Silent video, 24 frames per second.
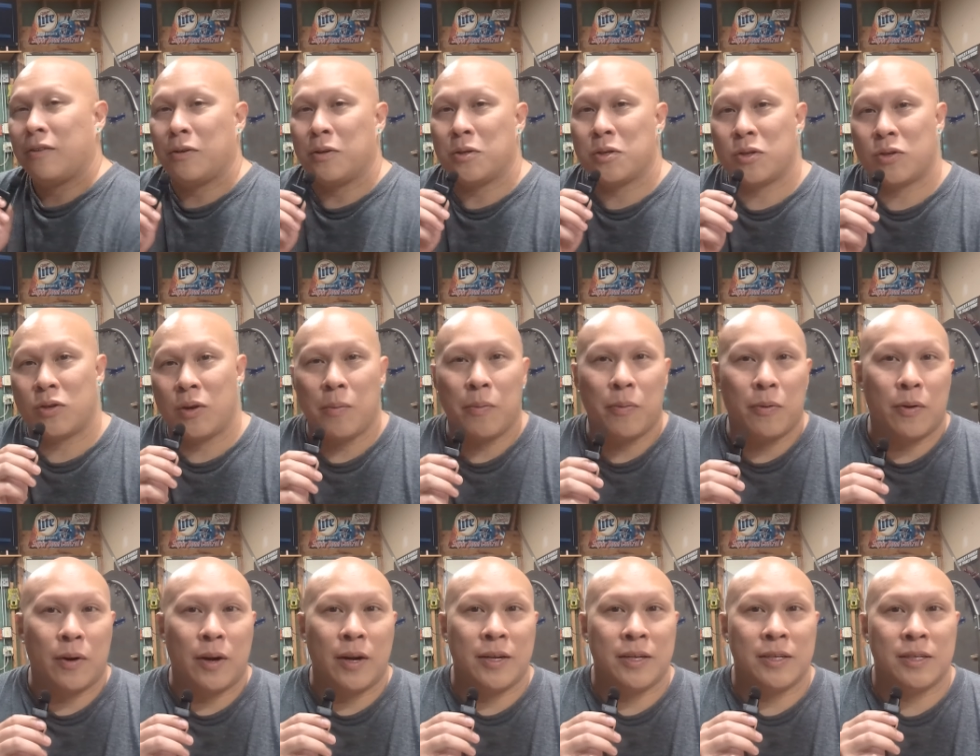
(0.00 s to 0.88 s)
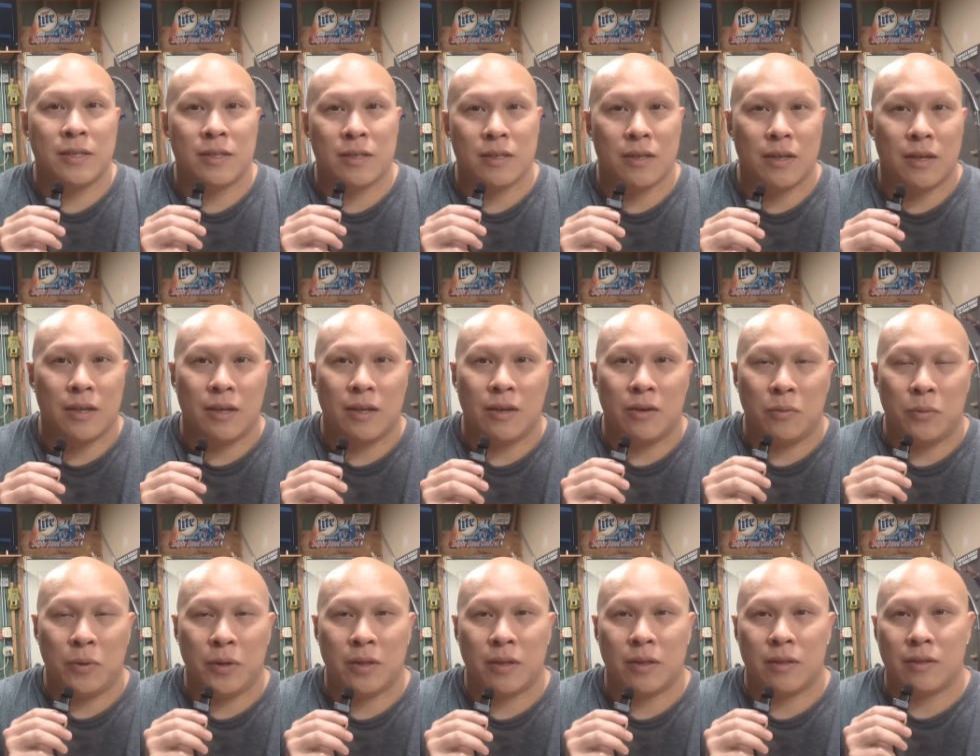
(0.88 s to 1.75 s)
those strip threads uh,
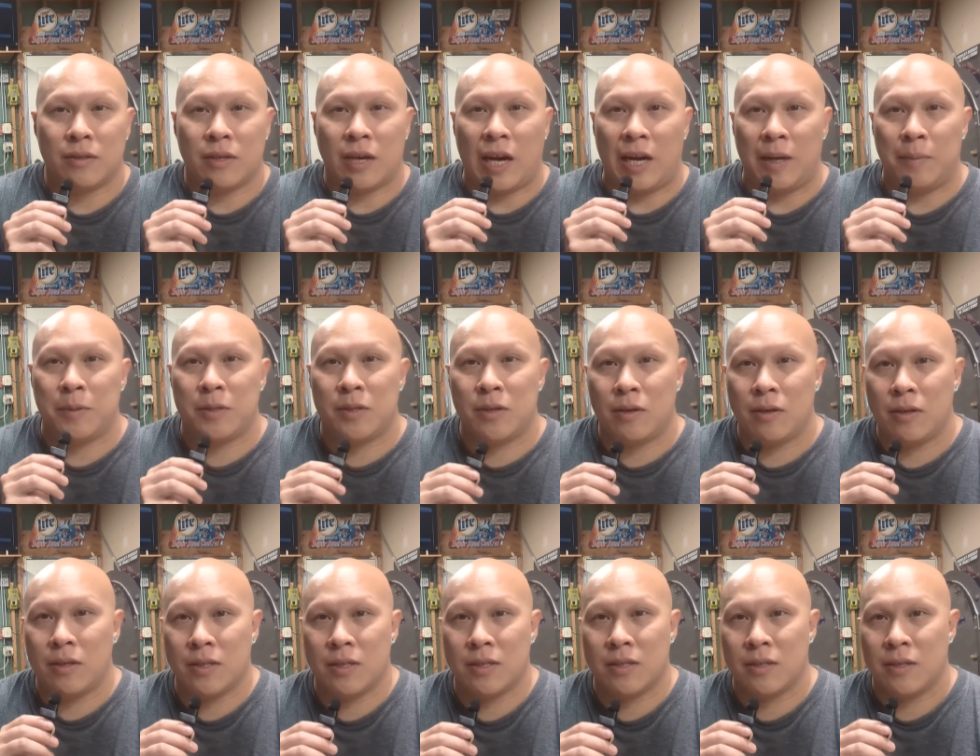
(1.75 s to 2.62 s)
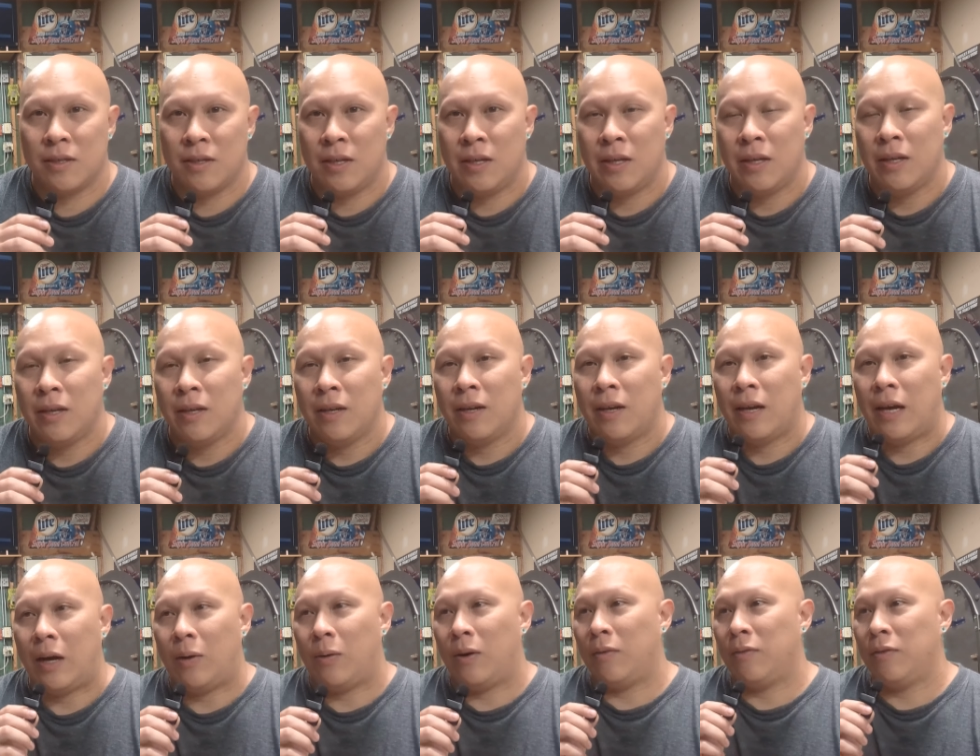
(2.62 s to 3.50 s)
with Time-Serts.
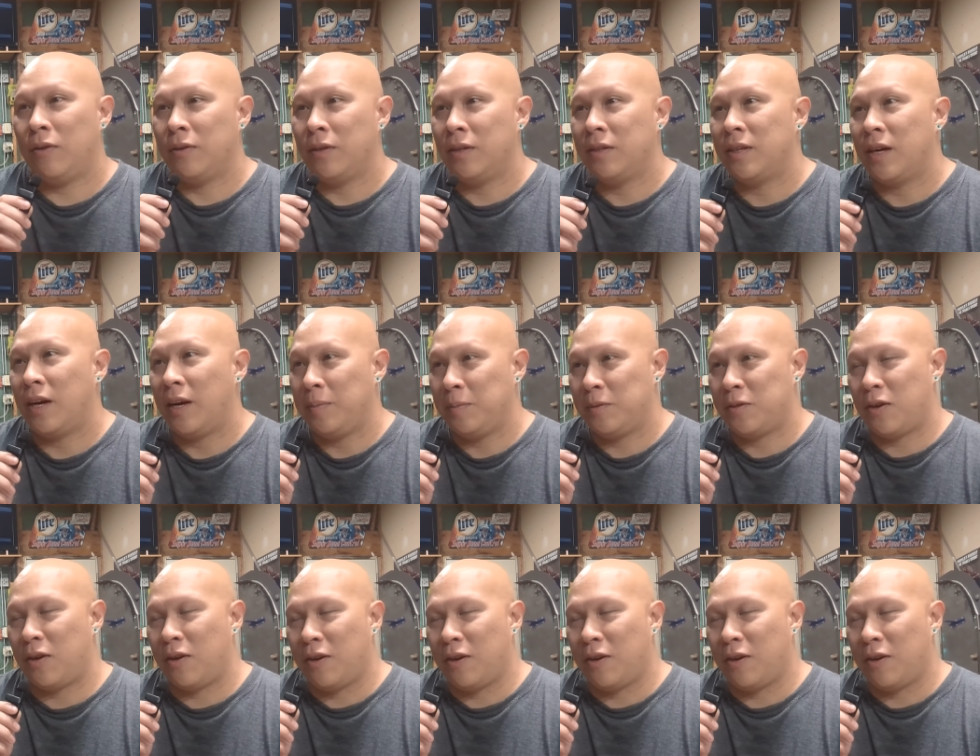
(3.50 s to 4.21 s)
However, the time